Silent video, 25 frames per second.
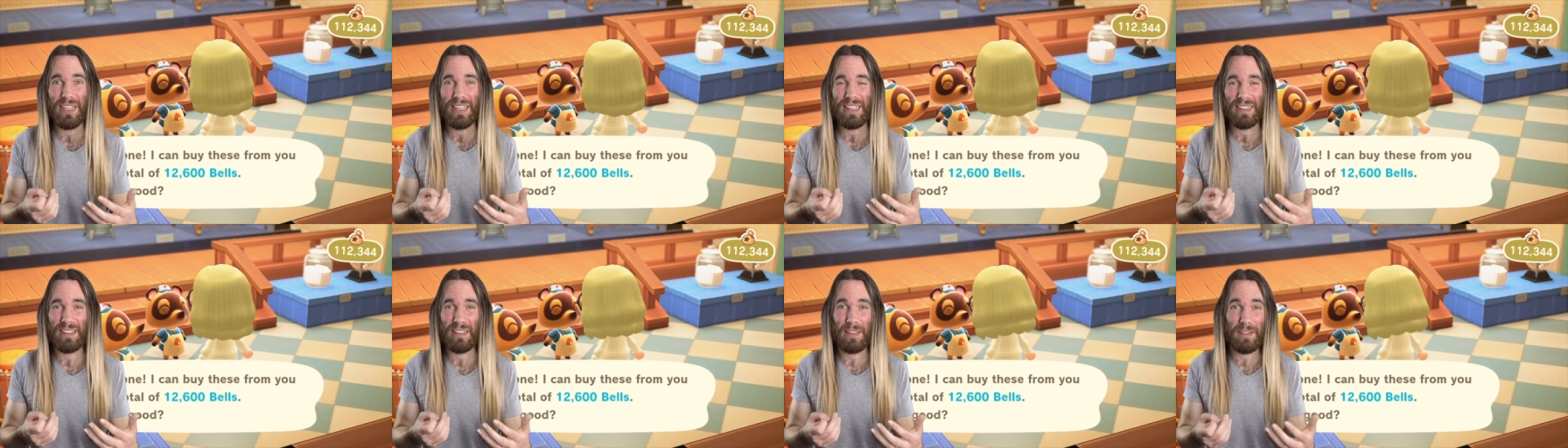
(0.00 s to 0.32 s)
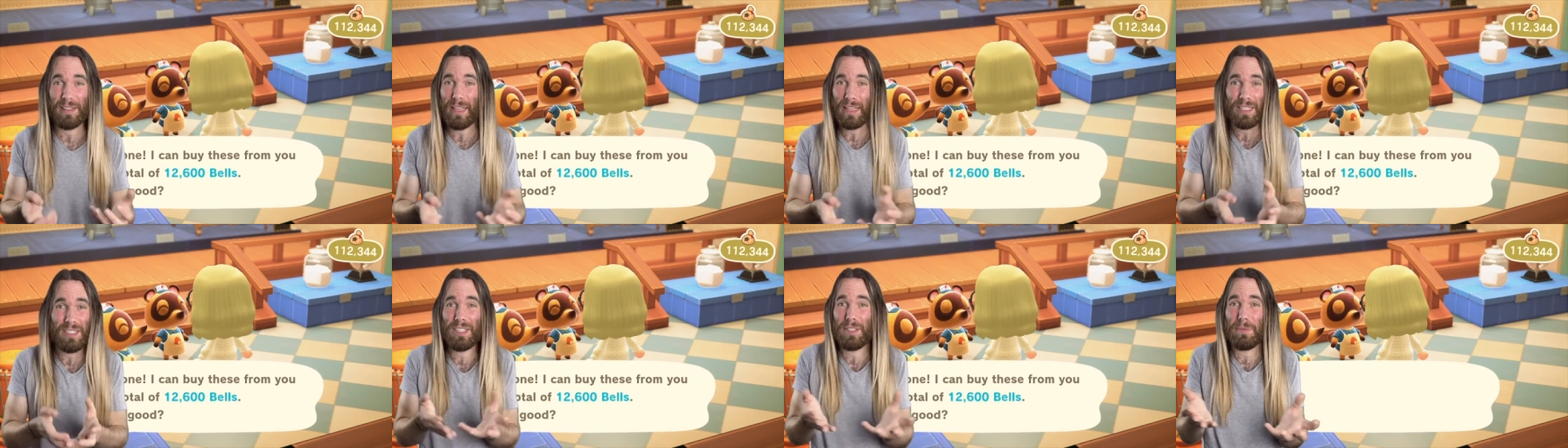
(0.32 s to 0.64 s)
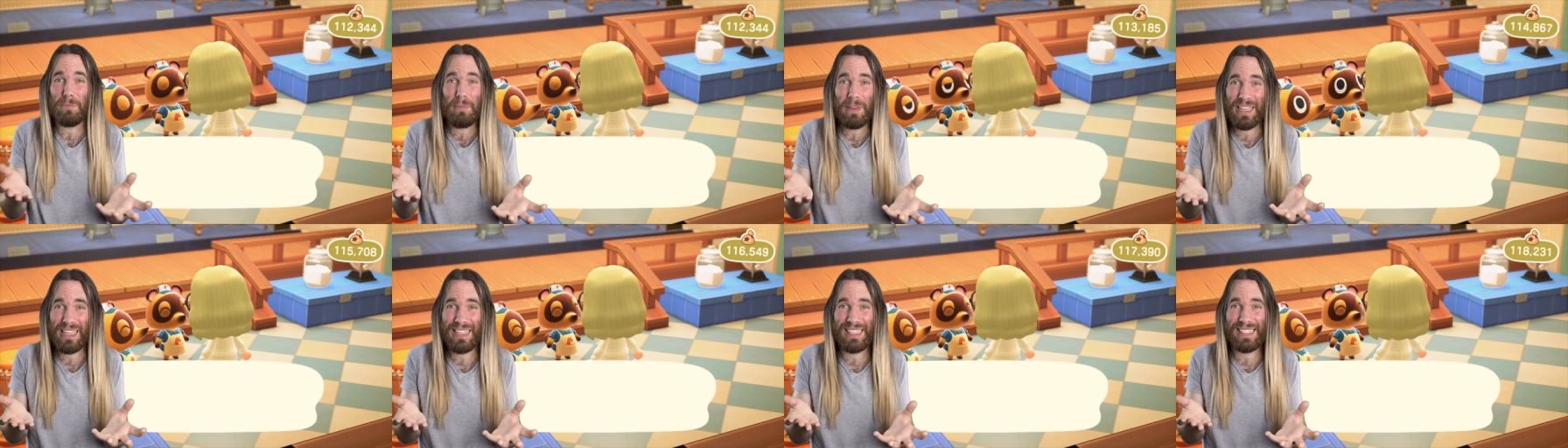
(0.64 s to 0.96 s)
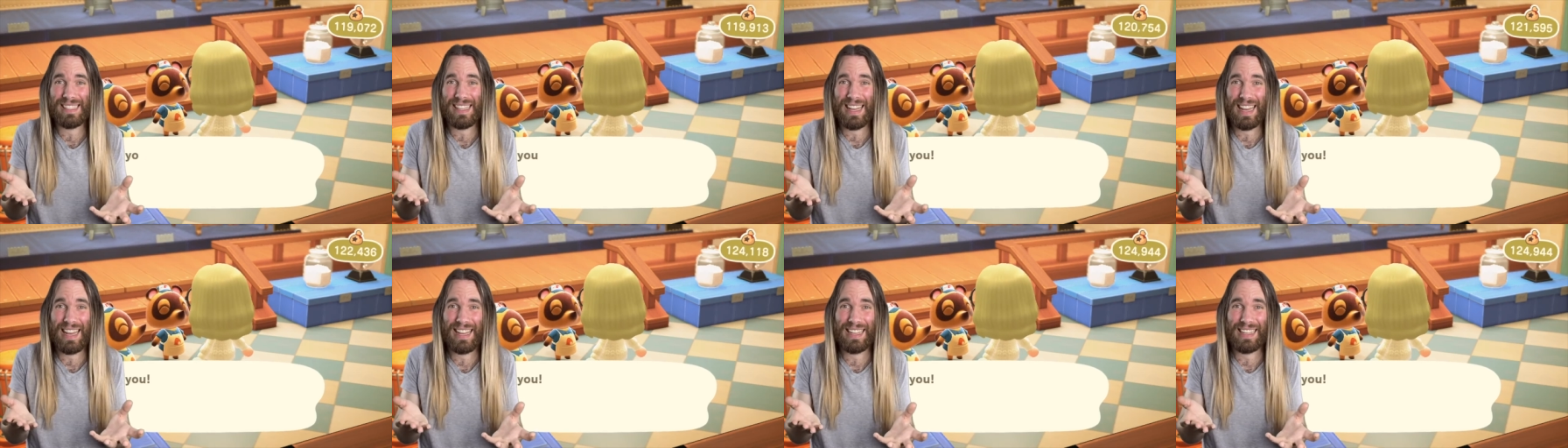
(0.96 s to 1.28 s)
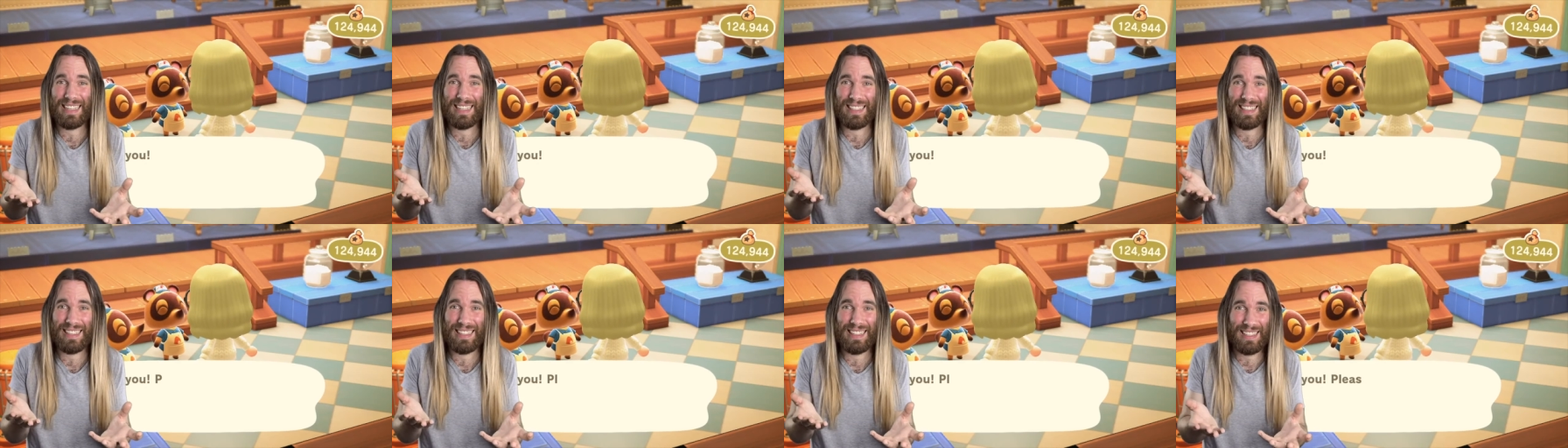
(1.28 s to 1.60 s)
That just means
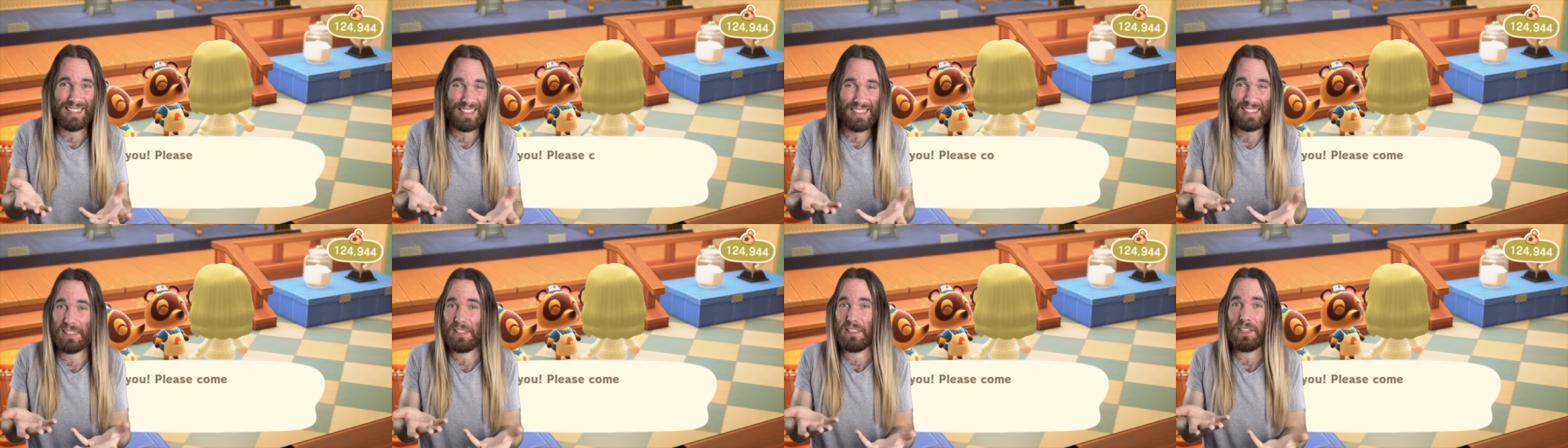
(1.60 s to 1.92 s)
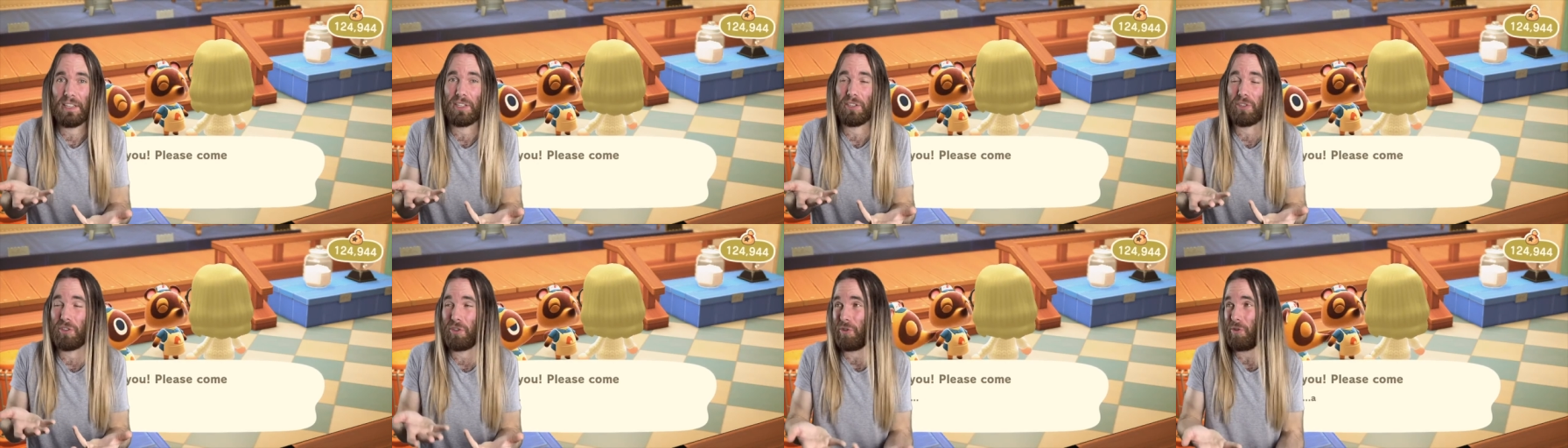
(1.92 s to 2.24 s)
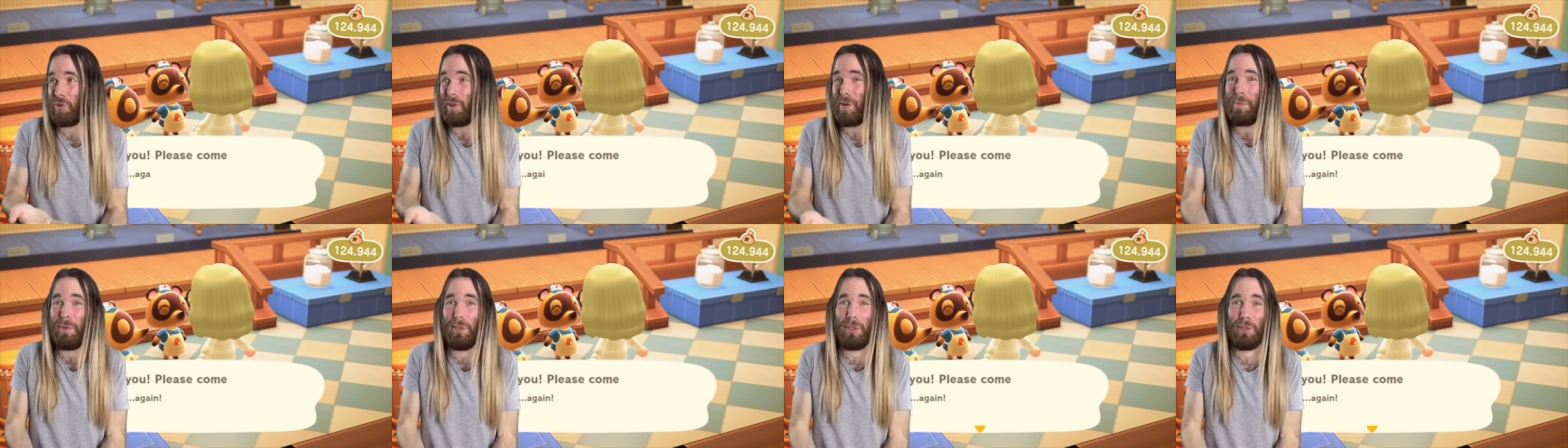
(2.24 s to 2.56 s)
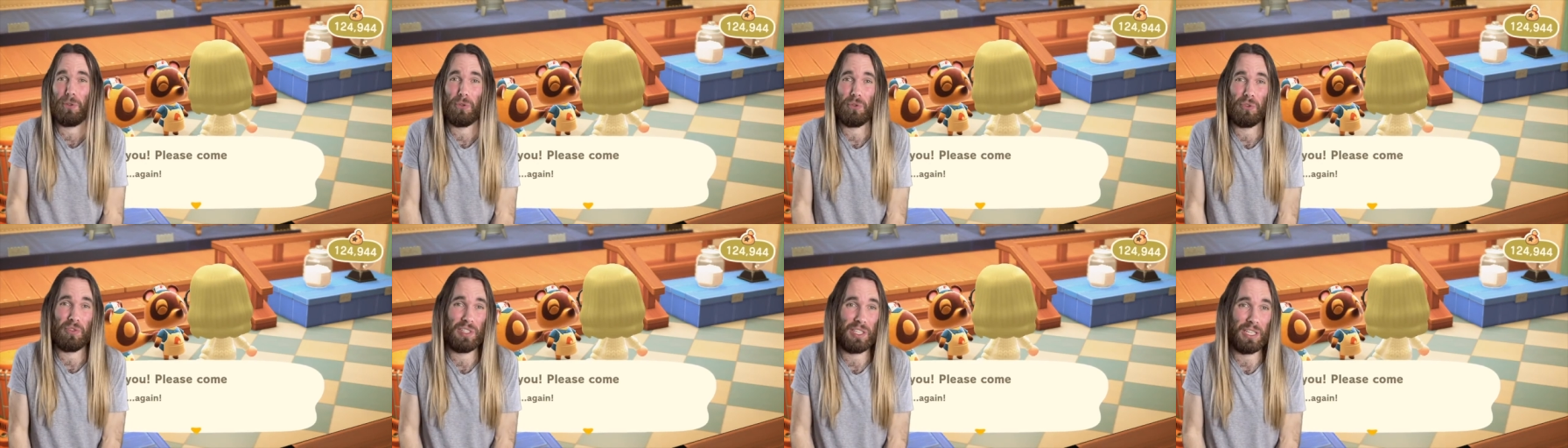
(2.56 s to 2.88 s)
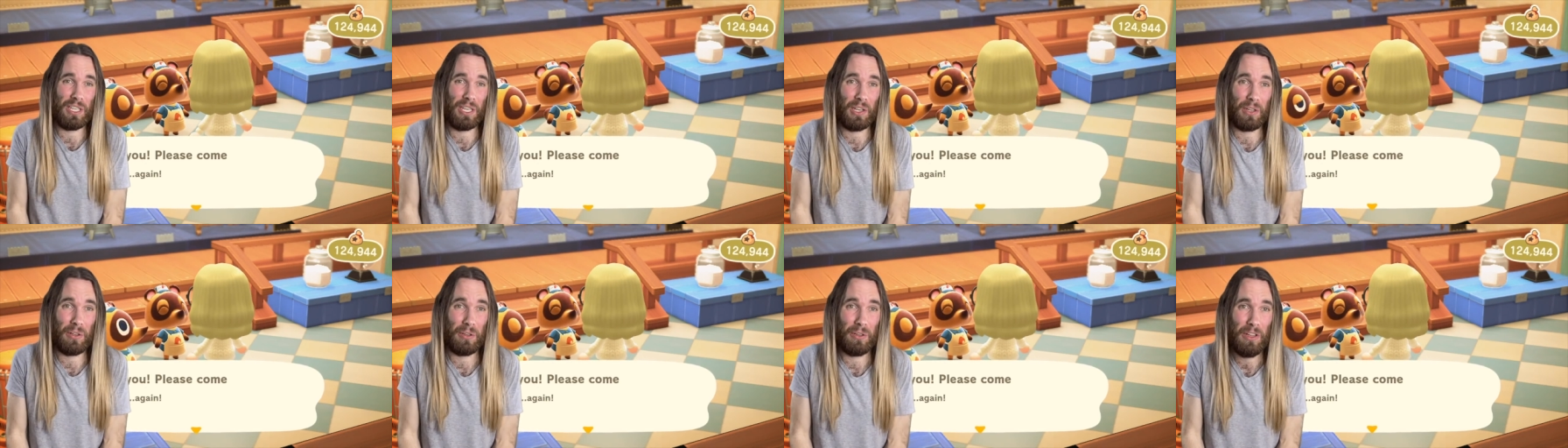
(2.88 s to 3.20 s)
that this is an extremely good
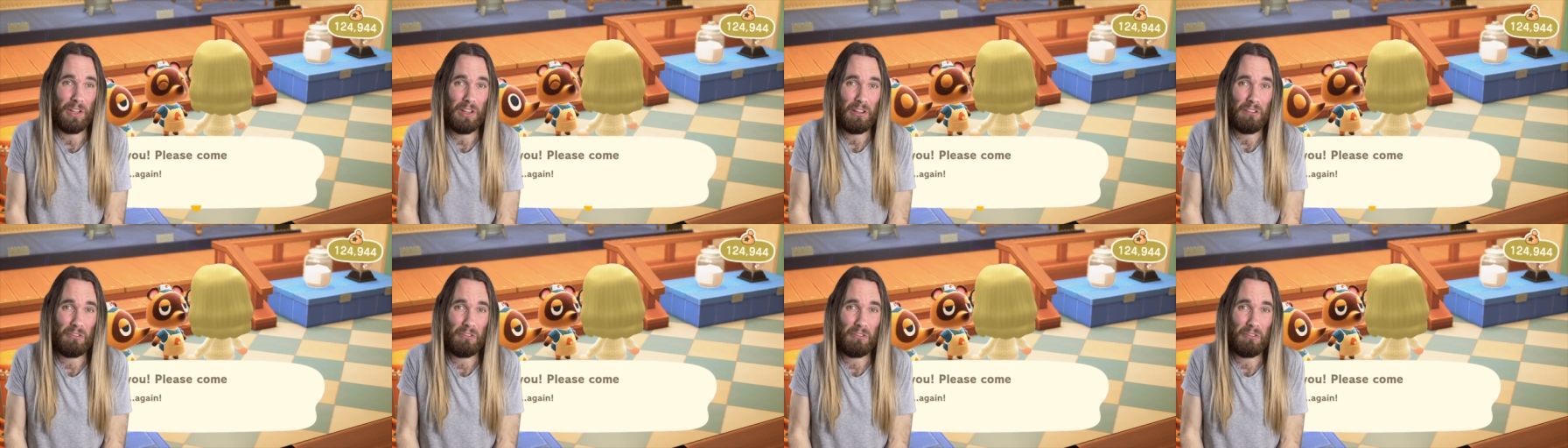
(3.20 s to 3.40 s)
deal